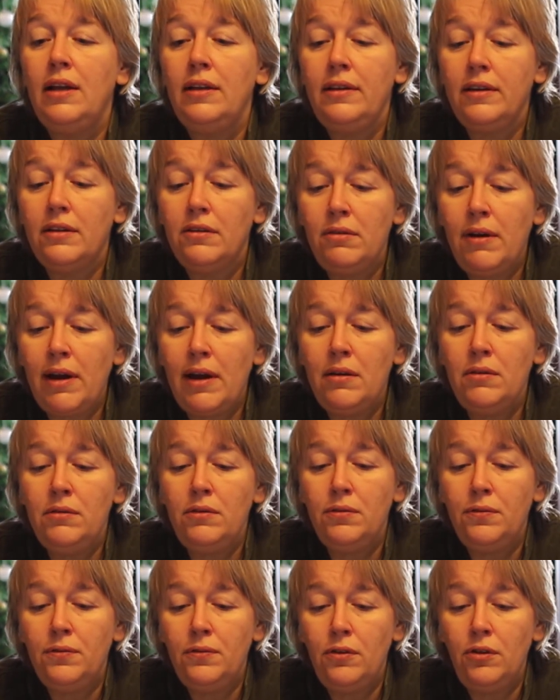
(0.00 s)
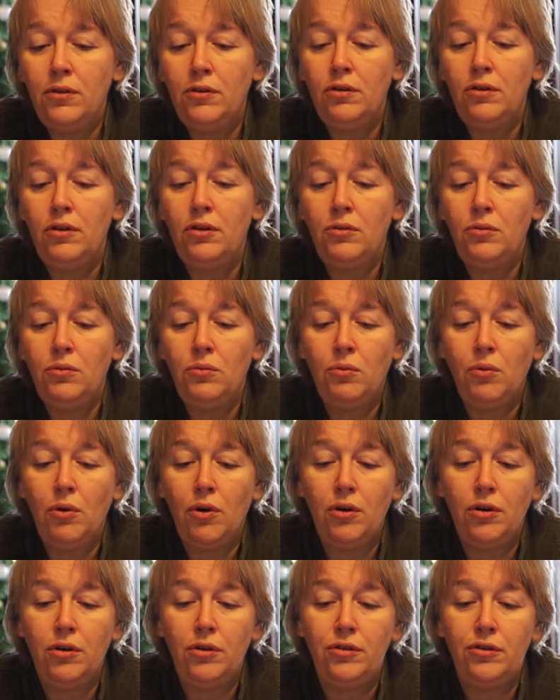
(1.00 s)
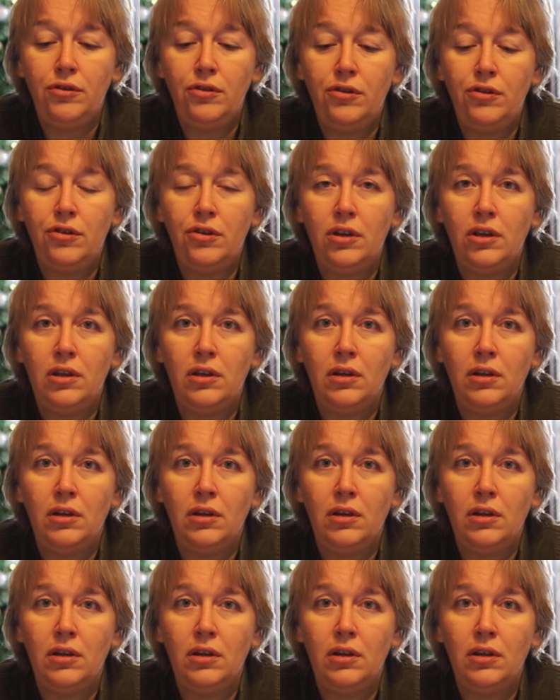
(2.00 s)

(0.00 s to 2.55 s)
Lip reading: The ground floor was